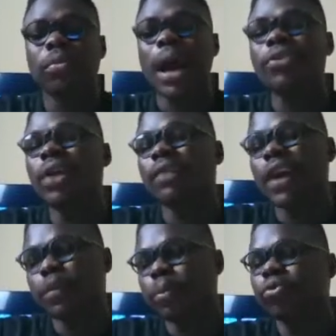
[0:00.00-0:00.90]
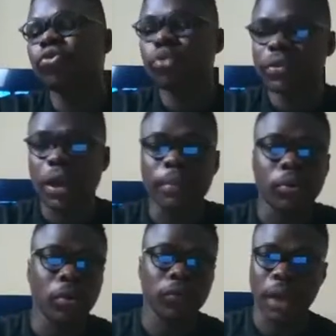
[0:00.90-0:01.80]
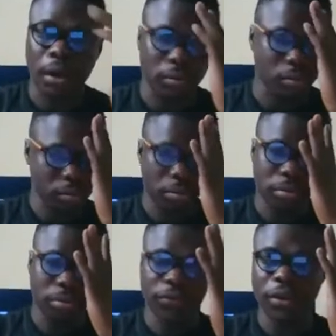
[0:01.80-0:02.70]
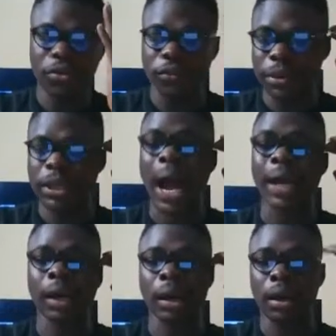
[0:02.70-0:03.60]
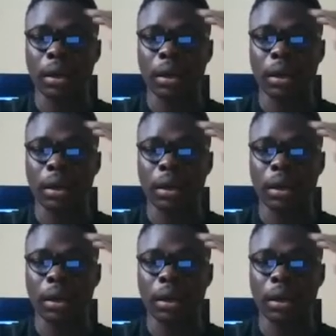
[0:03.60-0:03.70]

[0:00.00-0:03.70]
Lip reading: I did not advise people to do it now because now it's a little bit harder,